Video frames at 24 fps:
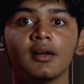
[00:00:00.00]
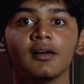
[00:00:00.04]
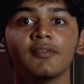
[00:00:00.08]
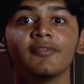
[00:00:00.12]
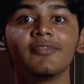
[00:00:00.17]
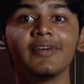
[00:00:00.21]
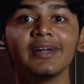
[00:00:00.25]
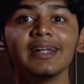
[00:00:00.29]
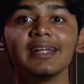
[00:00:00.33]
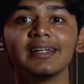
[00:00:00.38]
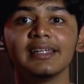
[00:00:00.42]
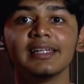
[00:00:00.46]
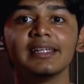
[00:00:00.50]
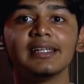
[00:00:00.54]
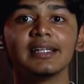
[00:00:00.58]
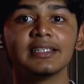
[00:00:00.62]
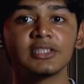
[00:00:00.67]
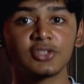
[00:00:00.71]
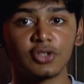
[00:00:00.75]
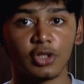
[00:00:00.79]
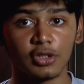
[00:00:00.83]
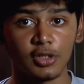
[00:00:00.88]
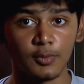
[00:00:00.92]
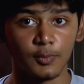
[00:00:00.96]
Finally,
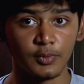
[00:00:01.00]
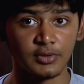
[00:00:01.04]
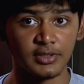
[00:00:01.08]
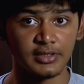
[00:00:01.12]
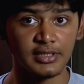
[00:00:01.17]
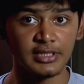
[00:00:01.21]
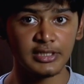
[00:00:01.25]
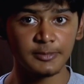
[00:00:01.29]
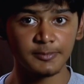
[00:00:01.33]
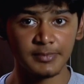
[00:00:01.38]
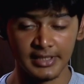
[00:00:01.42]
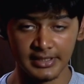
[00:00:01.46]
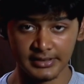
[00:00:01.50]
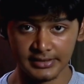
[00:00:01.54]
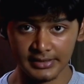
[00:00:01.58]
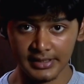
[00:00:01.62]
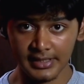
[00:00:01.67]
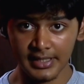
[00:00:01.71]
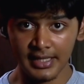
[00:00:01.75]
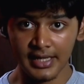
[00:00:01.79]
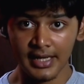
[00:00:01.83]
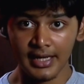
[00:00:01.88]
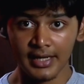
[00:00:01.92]
let's talk about the displays.